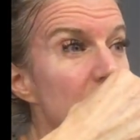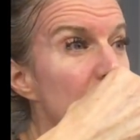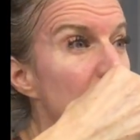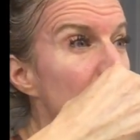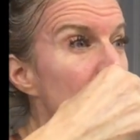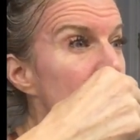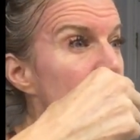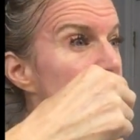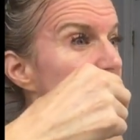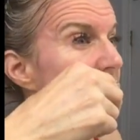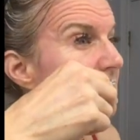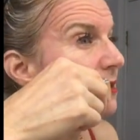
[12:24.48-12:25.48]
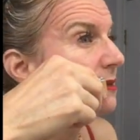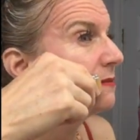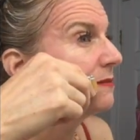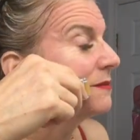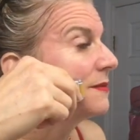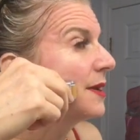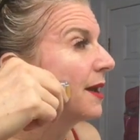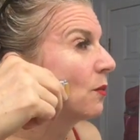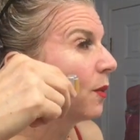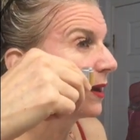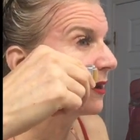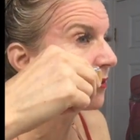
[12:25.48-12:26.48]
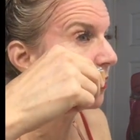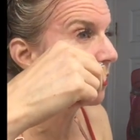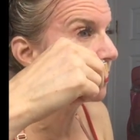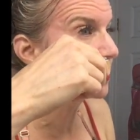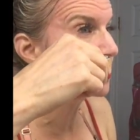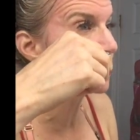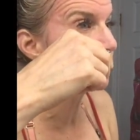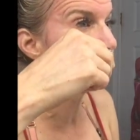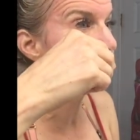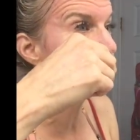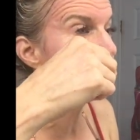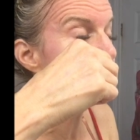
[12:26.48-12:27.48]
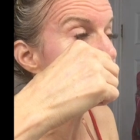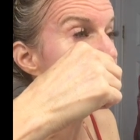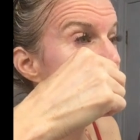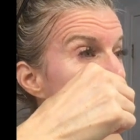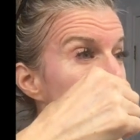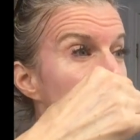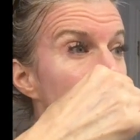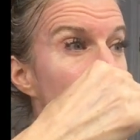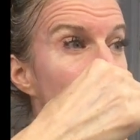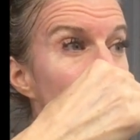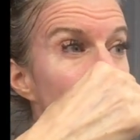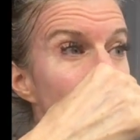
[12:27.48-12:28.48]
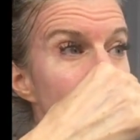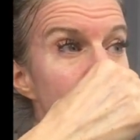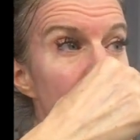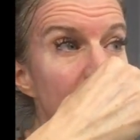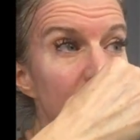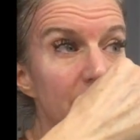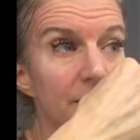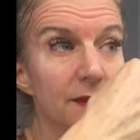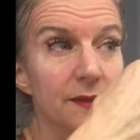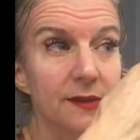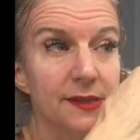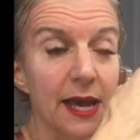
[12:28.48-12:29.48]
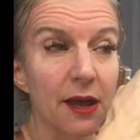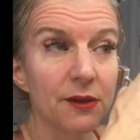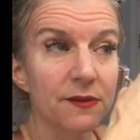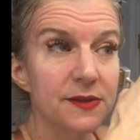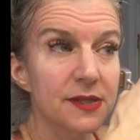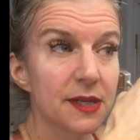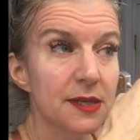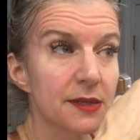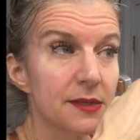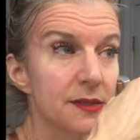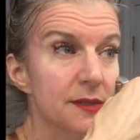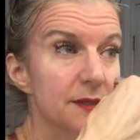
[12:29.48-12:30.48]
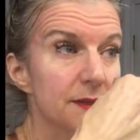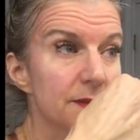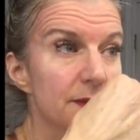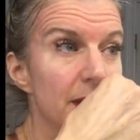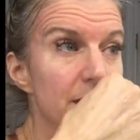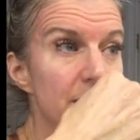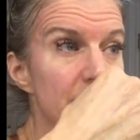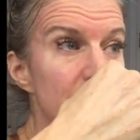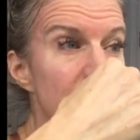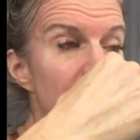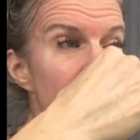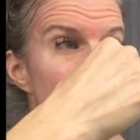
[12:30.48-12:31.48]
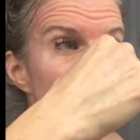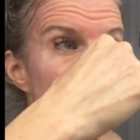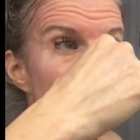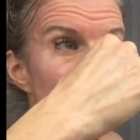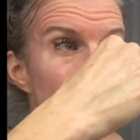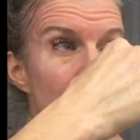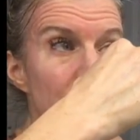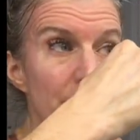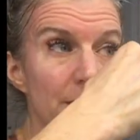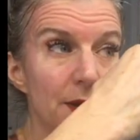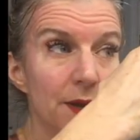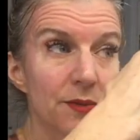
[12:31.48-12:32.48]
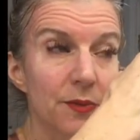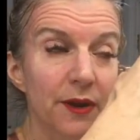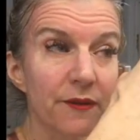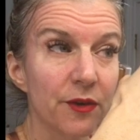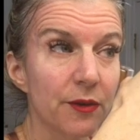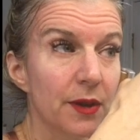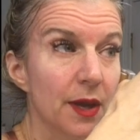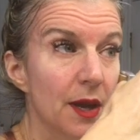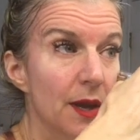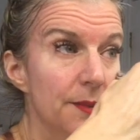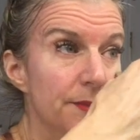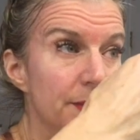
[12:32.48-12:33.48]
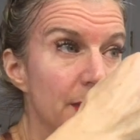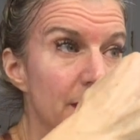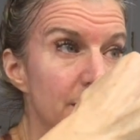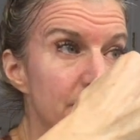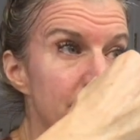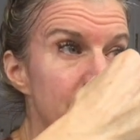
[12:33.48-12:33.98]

and whatever our interpretation of our best selves is, right? Whatever you've grown up with, whatever. And